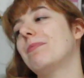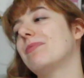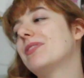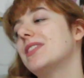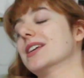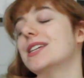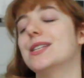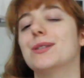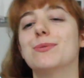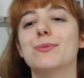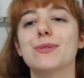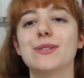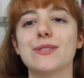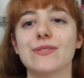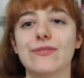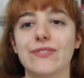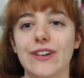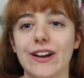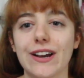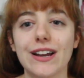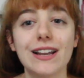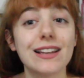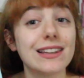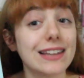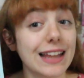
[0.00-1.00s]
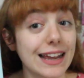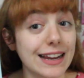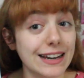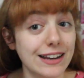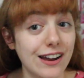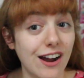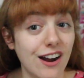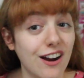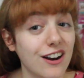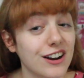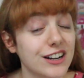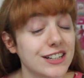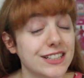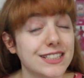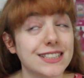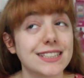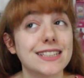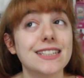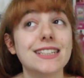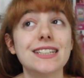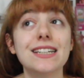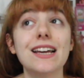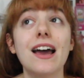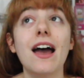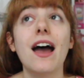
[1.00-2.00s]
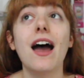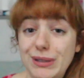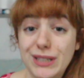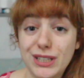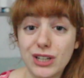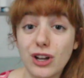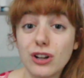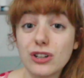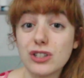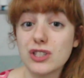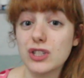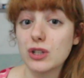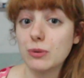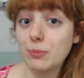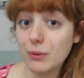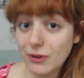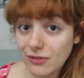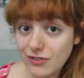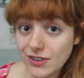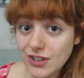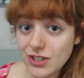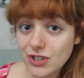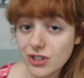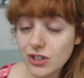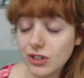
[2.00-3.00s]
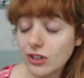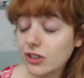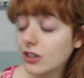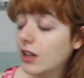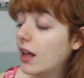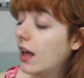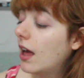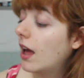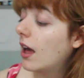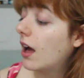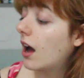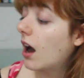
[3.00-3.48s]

This was very light-hearted, but not superficial.